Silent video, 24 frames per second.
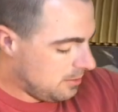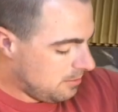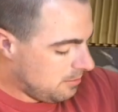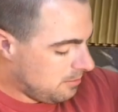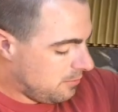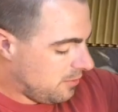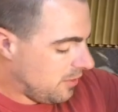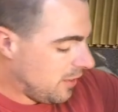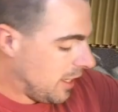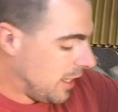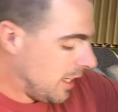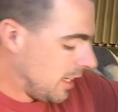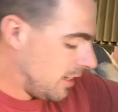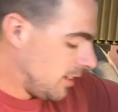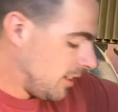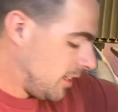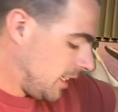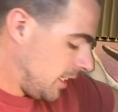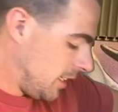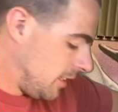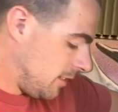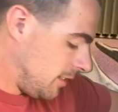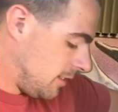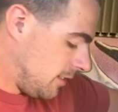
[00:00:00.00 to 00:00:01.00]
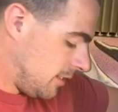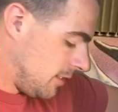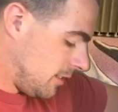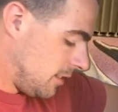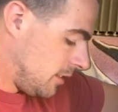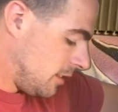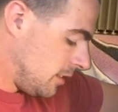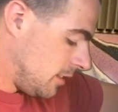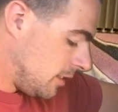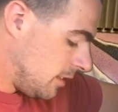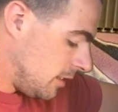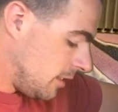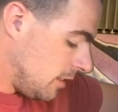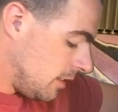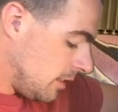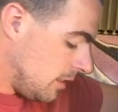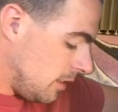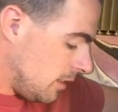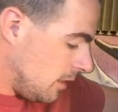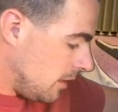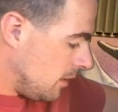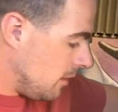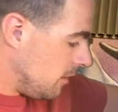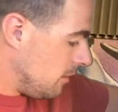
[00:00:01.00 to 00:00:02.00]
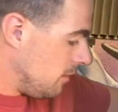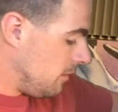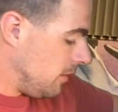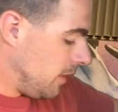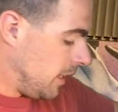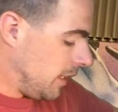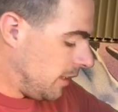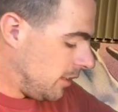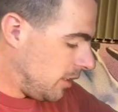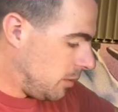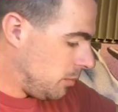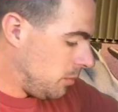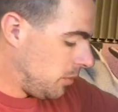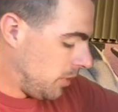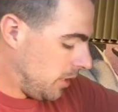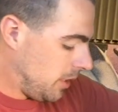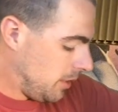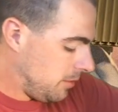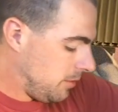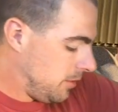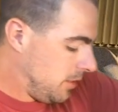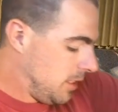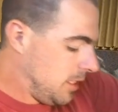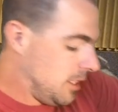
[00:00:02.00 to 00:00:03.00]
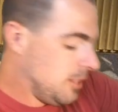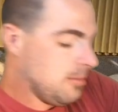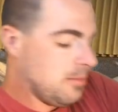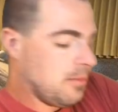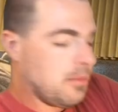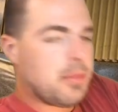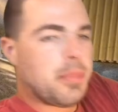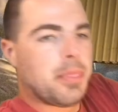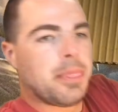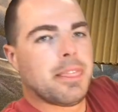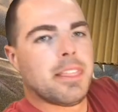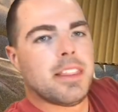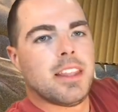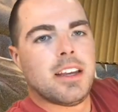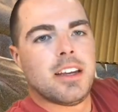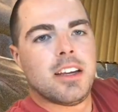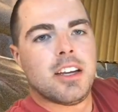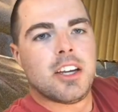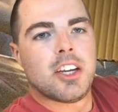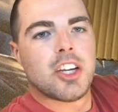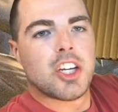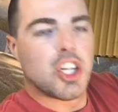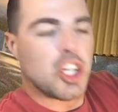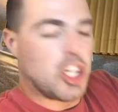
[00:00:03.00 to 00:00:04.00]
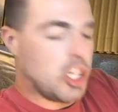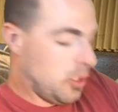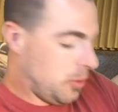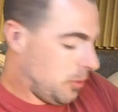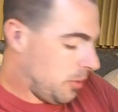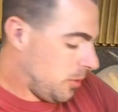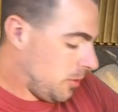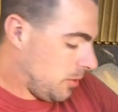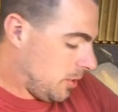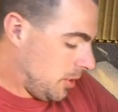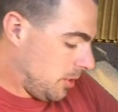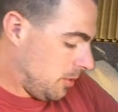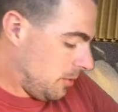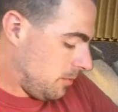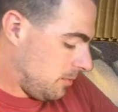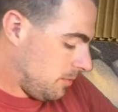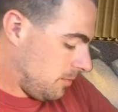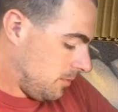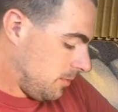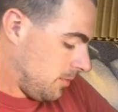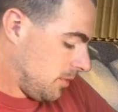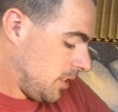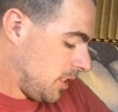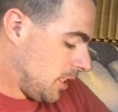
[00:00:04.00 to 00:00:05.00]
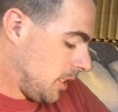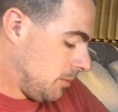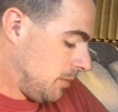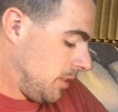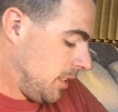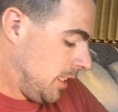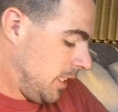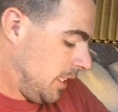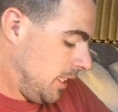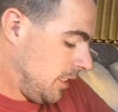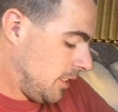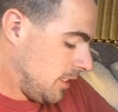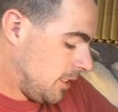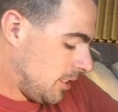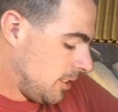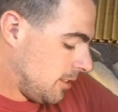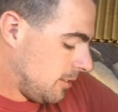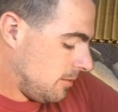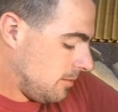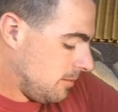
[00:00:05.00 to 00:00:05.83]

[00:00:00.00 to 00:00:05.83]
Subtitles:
very briefly go through some of these.